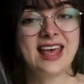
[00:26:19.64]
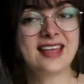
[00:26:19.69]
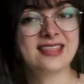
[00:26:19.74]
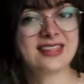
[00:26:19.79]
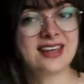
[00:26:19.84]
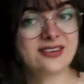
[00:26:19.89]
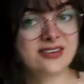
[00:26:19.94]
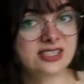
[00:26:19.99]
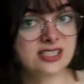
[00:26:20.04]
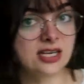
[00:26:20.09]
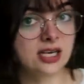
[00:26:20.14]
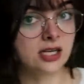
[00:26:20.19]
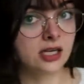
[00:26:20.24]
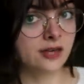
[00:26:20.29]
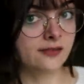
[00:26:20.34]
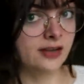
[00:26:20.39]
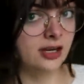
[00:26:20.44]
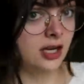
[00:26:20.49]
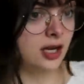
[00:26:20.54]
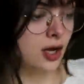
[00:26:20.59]
There is
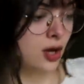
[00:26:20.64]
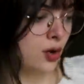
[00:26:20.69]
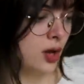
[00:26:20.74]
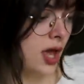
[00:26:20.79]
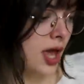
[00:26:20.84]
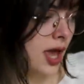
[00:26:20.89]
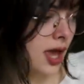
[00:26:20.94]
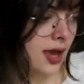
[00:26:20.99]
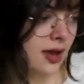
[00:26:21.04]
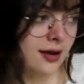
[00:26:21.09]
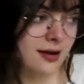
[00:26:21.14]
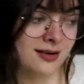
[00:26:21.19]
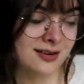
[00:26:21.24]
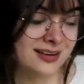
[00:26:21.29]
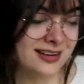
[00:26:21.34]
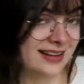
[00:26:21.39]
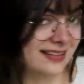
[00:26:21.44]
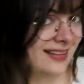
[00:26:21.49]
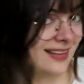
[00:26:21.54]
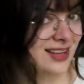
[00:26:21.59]
another video here
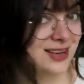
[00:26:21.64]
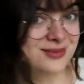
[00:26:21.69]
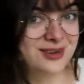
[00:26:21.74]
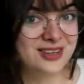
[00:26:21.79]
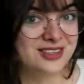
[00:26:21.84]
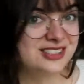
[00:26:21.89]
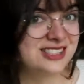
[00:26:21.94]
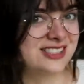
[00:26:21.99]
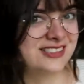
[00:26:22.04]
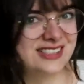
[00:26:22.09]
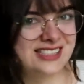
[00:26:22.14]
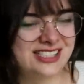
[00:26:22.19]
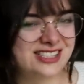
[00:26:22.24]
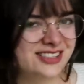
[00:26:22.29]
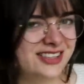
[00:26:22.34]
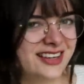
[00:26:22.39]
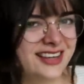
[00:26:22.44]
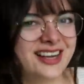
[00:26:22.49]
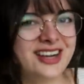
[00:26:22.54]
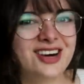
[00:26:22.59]
that I think you might also
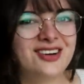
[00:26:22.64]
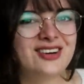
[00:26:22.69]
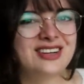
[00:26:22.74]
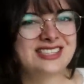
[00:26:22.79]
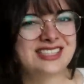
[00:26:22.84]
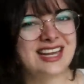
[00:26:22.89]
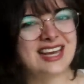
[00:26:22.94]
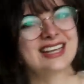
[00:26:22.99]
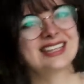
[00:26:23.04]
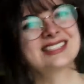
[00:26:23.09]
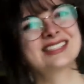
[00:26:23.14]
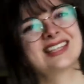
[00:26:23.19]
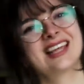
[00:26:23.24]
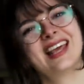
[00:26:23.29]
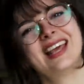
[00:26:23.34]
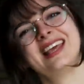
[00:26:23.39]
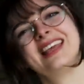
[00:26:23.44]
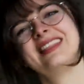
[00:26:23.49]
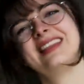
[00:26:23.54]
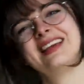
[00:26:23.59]
enjoy. Go watch next.
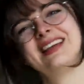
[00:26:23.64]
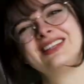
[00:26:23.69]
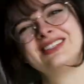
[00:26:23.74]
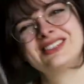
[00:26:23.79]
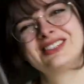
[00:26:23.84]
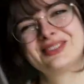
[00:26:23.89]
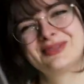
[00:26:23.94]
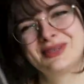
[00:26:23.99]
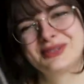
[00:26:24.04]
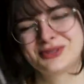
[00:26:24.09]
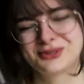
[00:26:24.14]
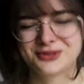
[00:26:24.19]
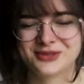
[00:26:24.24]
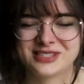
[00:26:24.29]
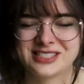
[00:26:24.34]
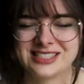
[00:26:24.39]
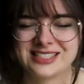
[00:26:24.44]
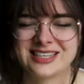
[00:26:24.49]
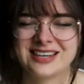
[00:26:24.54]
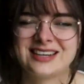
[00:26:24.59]
Thank you so much for
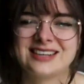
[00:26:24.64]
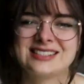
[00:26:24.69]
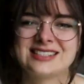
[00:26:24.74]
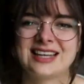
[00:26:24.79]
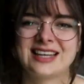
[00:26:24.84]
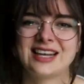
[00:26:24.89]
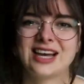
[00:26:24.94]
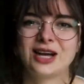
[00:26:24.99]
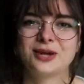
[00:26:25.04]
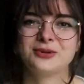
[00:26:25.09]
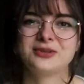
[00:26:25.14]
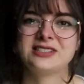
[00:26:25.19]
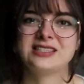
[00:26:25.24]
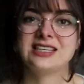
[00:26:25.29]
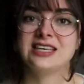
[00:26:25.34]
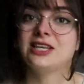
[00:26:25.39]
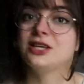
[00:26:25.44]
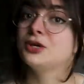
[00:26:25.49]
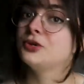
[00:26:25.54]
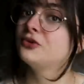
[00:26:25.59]
watching, guys, and I will
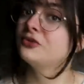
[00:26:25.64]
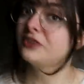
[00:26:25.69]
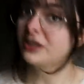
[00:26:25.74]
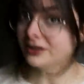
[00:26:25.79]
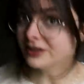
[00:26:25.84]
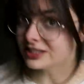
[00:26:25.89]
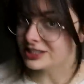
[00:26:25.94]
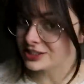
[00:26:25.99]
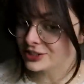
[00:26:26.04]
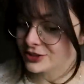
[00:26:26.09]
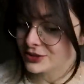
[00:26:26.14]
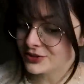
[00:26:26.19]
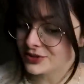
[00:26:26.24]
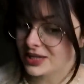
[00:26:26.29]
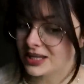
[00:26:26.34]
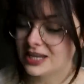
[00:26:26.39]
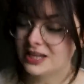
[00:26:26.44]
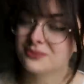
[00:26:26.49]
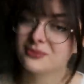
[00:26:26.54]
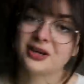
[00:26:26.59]
see you very
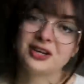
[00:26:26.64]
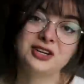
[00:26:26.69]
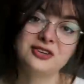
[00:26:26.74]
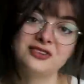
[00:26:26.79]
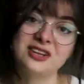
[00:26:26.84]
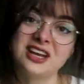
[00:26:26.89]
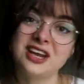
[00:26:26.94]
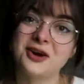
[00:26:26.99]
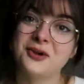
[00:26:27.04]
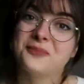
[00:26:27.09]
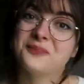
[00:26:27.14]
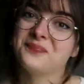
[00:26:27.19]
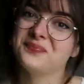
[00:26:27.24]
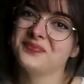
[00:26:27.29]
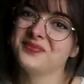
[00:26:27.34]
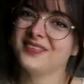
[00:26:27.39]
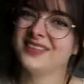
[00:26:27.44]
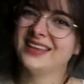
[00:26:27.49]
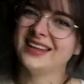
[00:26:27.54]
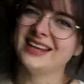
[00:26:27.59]
soon in my new video.
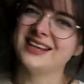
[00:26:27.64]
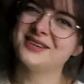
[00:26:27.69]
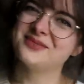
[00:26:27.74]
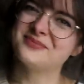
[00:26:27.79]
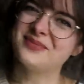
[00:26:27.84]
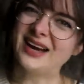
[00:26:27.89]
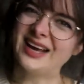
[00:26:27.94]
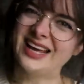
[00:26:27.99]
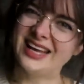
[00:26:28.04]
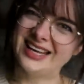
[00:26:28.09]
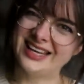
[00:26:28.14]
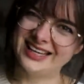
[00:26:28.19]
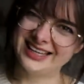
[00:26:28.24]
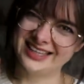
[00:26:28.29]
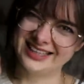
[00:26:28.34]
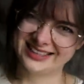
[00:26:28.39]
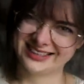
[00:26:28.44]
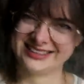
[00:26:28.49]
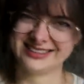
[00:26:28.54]
Bye!